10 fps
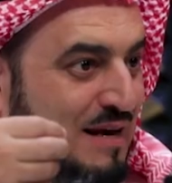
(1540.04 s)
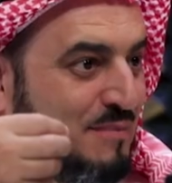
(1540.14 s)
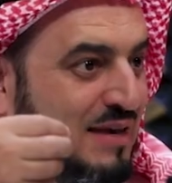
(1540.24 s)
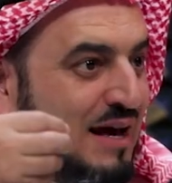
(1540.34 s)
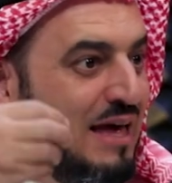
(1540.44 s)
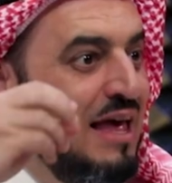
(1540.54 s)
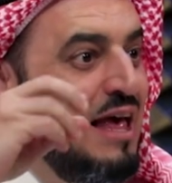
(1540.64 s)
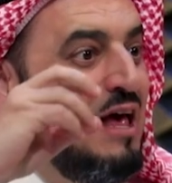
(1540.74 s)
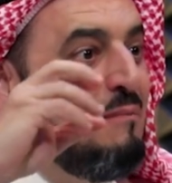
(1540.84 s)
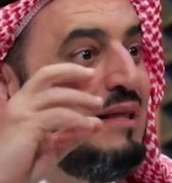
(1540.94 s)
nation must
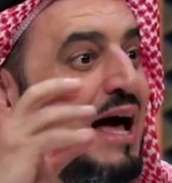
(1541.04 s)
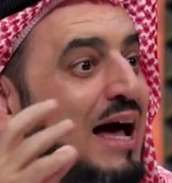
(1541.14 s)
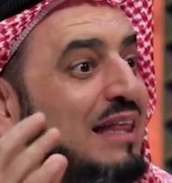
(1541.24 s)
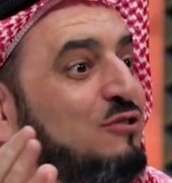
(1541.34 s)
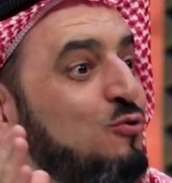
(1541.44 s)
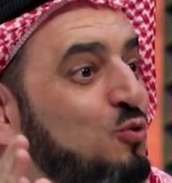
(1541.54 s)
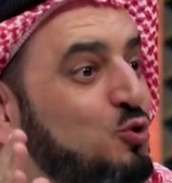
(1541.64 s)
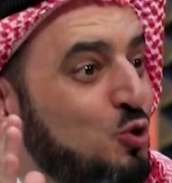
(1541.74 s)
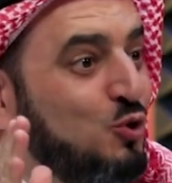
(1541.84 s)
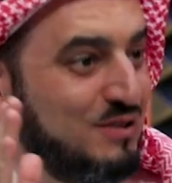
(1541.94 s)
transition from
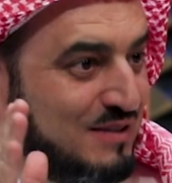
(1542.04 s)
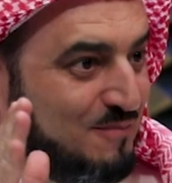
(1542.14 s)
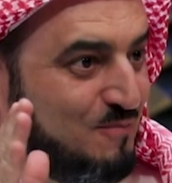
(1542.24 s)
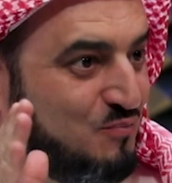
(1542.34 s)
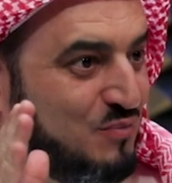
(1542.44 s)
merely existing